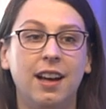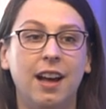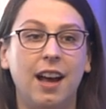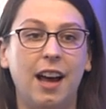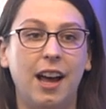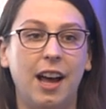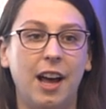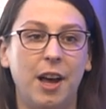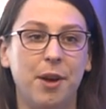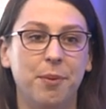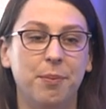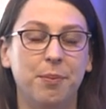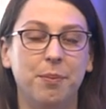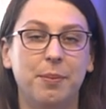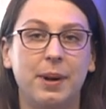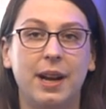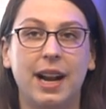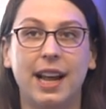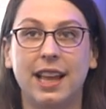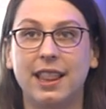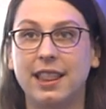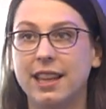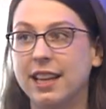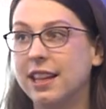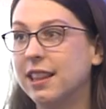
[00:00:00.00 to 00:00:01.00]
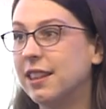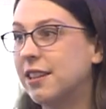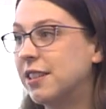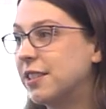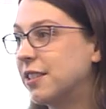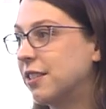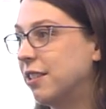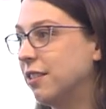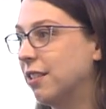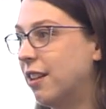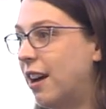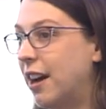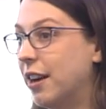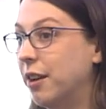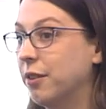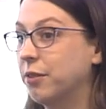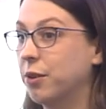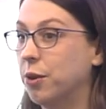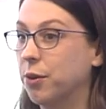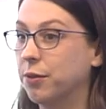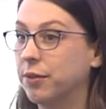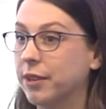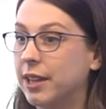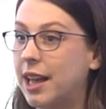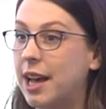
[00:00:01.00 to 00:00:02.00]
Um, but I think there's a lot of
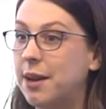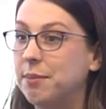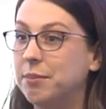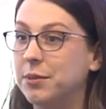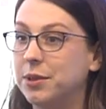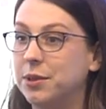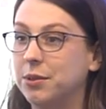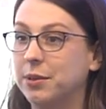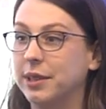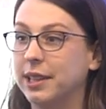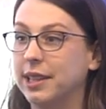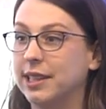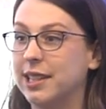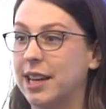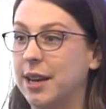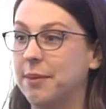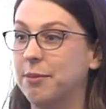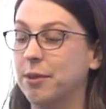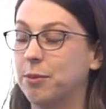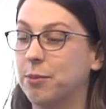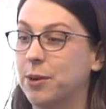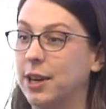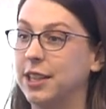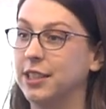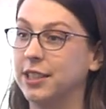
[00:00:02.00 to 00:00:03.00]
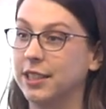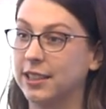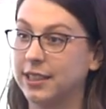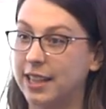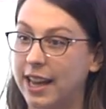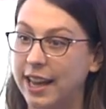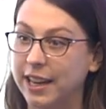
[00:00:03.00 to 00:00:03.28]
overlap between the type of projects